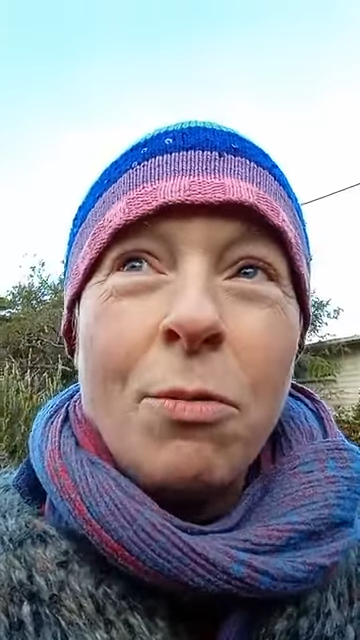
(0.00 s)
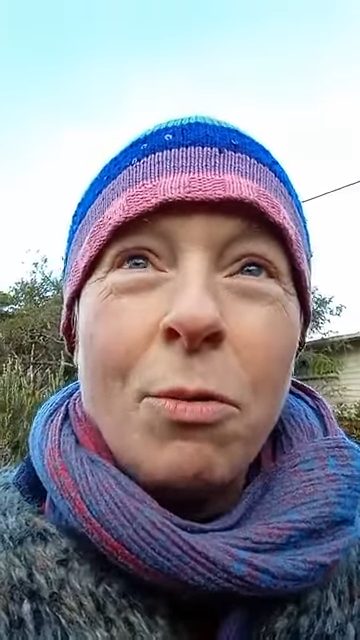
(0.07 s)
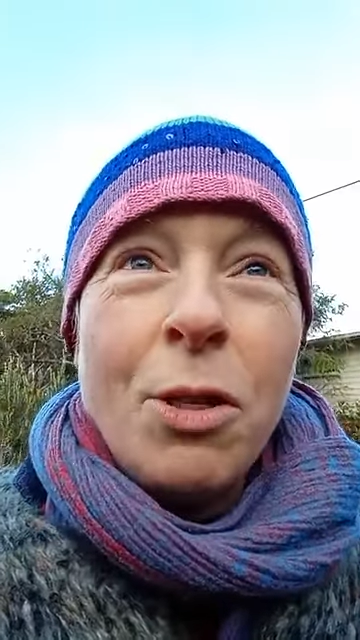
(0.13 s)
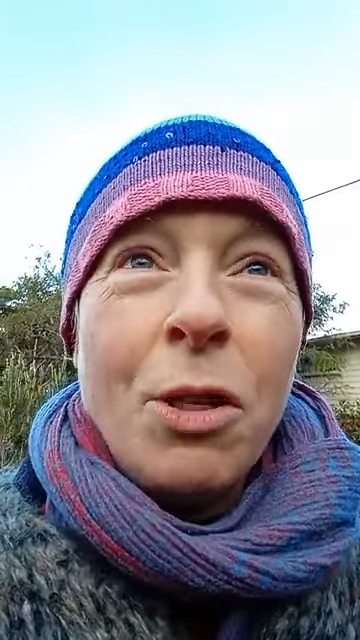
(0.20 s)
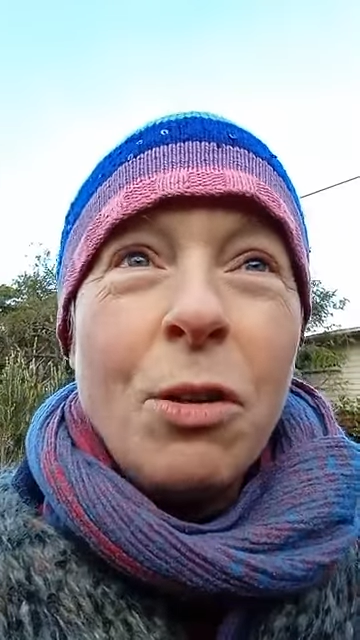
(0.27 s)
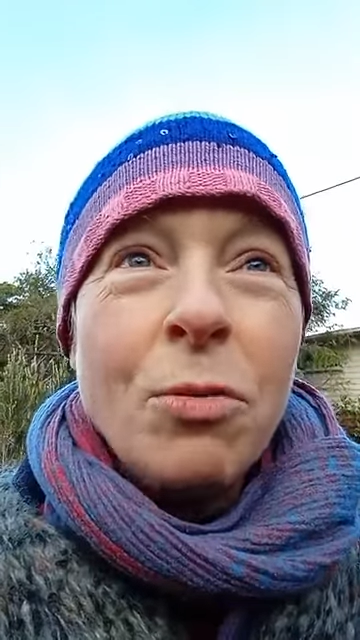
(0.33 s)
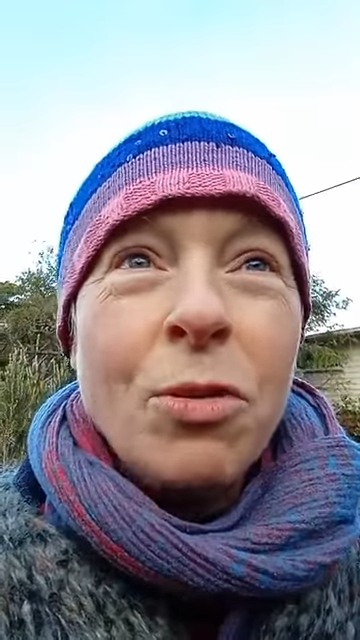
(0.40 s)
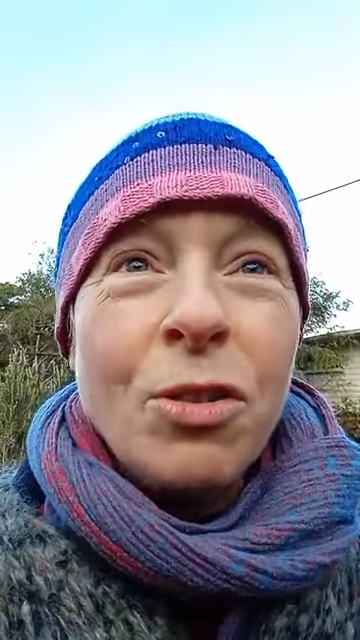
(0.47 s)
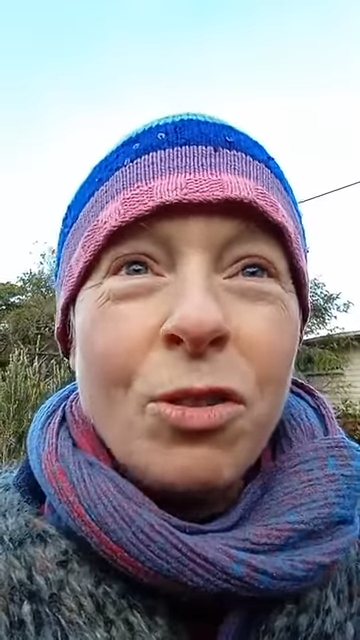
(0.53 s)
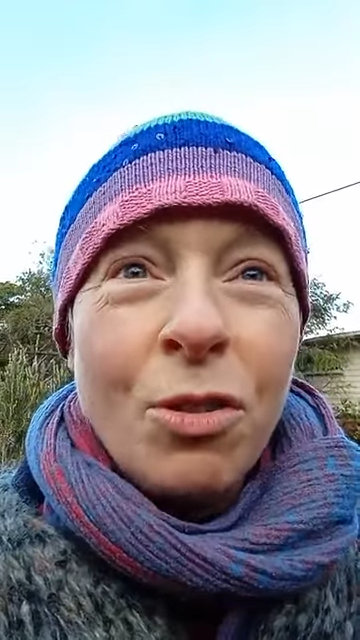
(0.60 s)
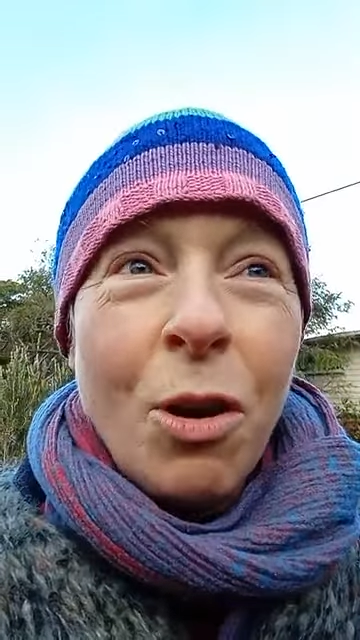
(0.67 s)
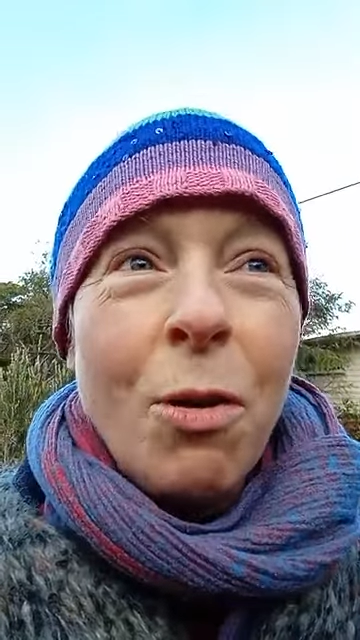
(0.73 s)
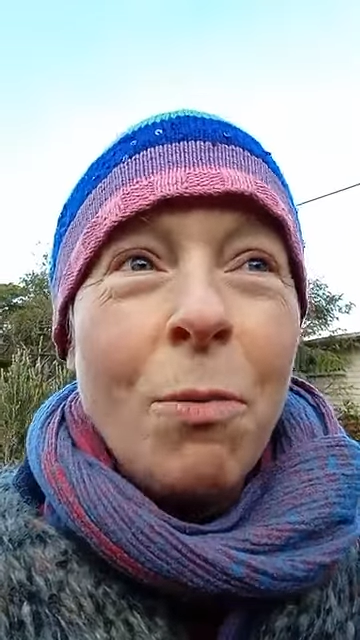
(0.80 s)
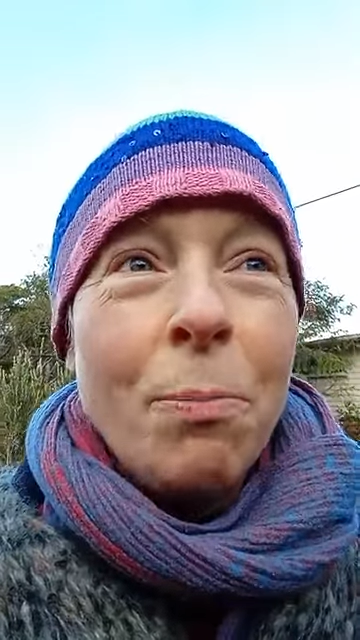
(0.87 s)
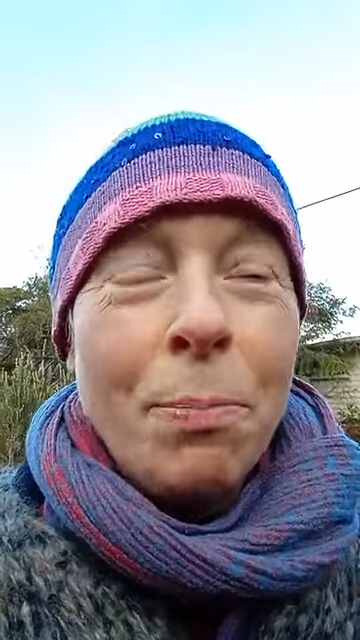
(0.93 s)
when you've
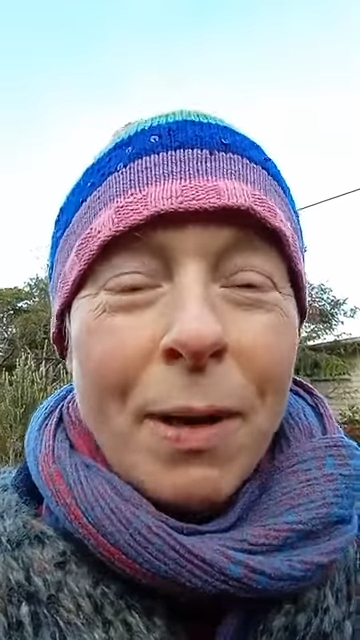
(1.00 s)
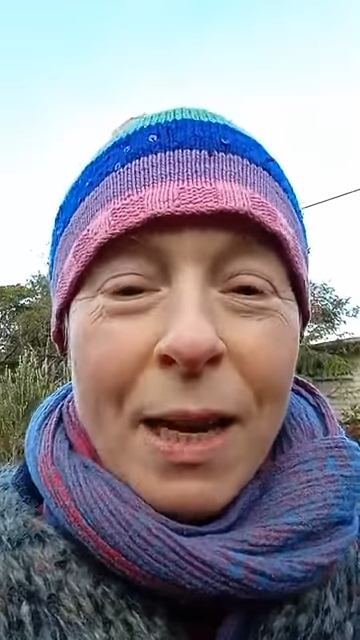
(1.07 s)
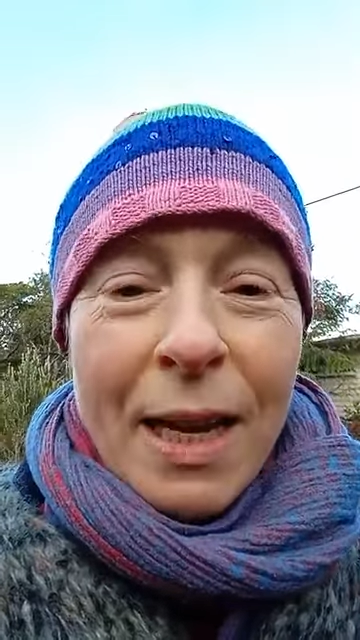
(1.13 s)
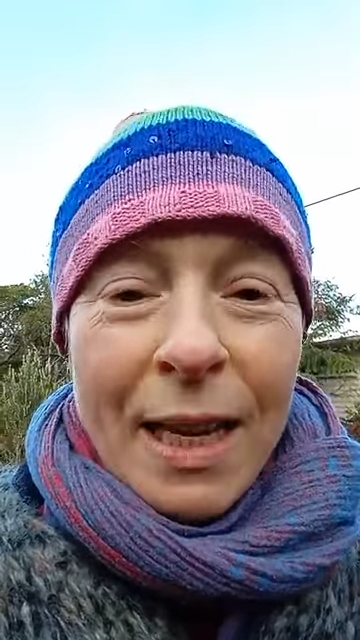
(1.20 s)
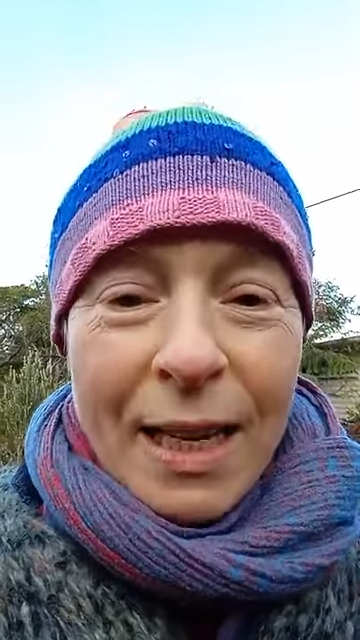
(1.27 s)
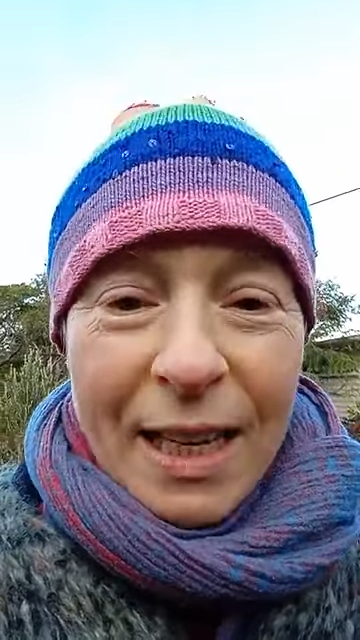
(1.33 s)
stopped being an